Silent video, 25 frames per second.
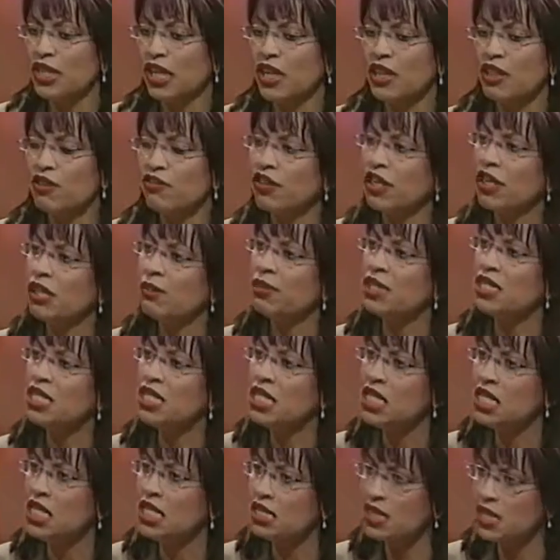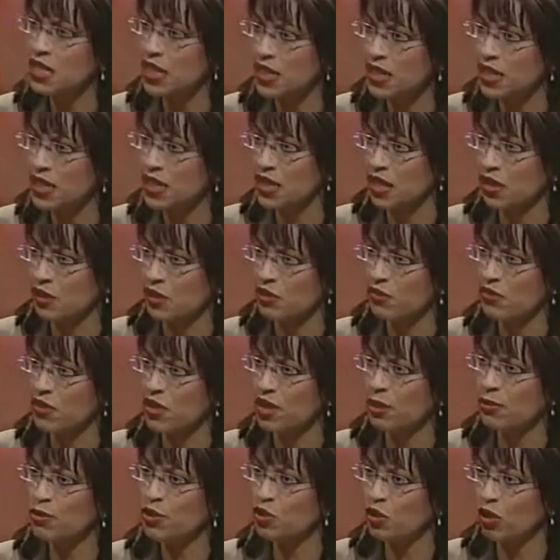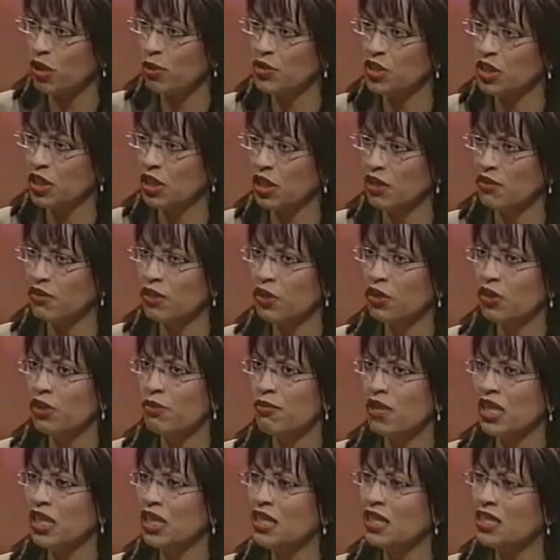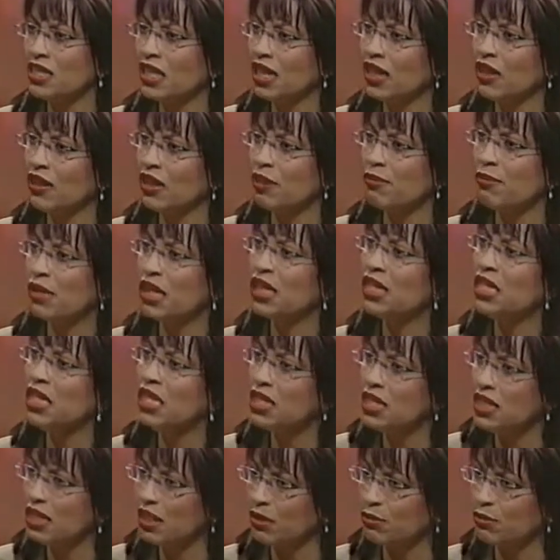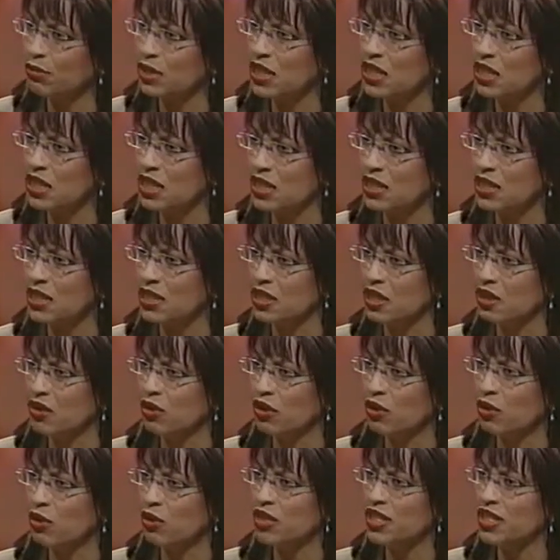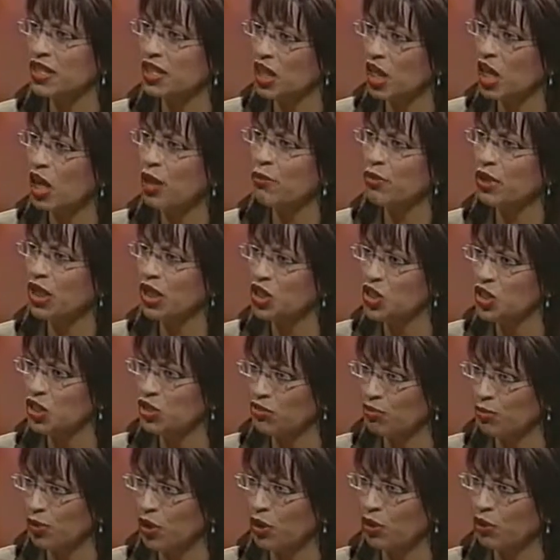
the vitamin D is necessary for the absorption. I've heard many say that magnesium is necessary, or is it a combination of both?